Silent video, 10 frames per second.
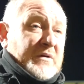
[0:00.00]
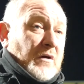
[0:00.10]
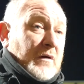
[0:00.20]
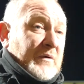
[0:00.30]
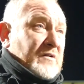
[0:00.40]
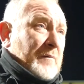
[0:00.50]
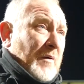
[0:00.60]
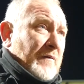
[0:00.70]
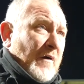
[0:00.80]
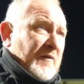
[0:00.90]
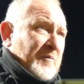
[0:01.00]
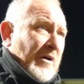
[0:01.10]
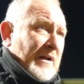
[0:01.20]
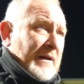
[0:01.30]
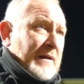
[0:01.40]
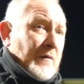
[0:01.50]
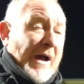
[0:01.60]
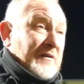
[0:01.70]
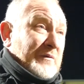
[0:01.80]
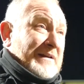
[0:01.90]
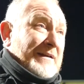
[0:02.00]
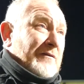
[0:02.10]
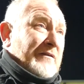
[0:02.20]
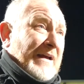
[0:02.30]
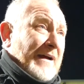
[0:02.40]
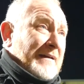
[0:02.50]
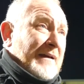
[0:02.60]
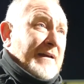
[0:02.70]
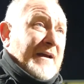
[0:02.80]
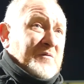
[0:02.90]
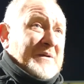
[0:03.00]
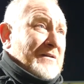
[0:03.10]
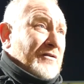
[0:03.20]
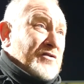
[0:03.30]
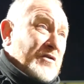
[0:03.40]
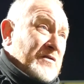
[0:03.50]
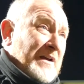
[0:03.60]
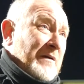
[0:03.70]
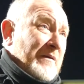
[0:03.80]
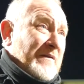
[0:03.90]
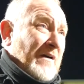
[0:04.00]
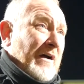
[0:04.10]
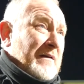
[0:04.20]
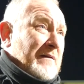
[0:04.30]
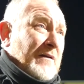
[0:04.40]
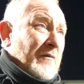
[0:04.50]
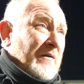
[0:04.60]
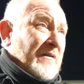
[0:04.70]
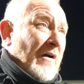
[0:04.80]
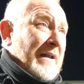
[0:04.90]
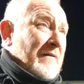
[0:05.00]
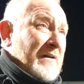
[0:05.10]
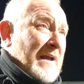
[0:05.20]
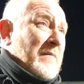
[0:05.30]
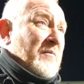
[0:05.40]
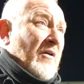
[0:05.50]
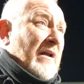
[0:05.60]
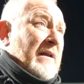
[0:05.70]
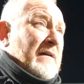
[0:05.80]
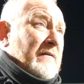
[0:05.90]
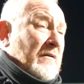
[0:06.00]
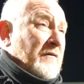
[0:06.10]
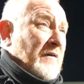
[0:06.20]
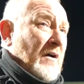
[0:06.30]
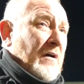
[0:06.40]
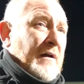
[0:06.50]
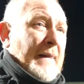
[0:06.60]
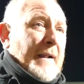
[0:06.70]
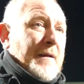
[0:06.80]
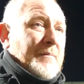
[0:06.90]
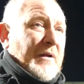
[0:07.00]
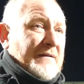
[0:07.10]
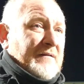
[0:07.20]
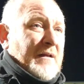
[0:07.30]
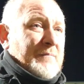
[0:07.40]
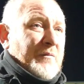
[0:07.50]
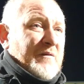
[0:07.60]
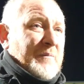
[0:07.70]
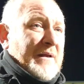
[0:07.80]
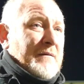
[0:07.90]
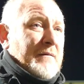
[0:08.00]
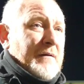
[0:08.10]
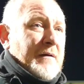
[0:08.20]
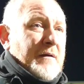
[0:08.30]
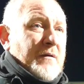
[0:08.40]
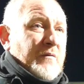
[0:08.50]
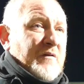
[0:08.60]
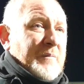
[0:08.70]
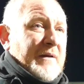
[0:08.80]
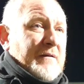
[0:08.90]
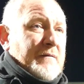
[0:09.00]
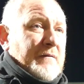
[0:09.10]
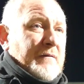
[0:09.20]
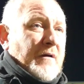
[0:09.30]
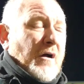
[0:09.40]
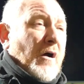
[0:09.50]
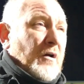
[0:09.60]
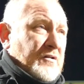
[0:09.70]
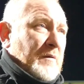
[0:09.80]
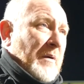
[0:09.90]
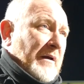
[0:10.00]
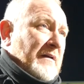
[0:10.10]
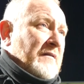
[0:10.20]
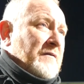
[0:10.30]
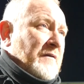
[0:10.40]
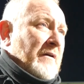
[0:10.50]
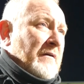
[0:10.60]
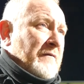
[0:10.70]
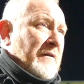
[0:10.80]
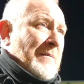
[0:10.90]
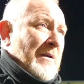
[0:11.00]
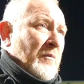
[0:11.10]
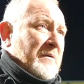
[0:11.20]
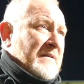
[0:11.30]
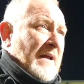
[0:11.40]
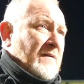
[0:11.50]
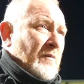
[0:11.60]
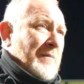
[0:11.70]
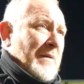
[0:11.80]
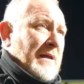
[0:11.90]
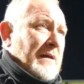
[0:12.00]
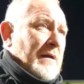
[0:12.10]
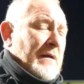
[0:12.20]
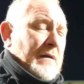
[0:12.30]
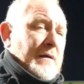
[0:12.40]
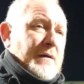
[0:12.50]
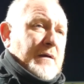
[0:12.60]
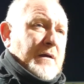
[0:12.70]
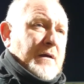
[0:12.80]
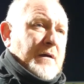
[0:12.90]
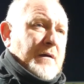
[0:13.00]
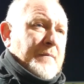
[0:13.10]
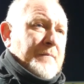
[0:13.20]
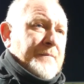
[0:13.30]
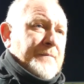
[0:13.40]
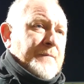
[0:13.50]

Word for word: started. We started both halves brightly, as we did on Saturday, as we did on Tuesday. We've started, you know, we've started every game brightly so far. But as I said, but we've been, we've been harshly punished for, for them little mistakes that we make. Um,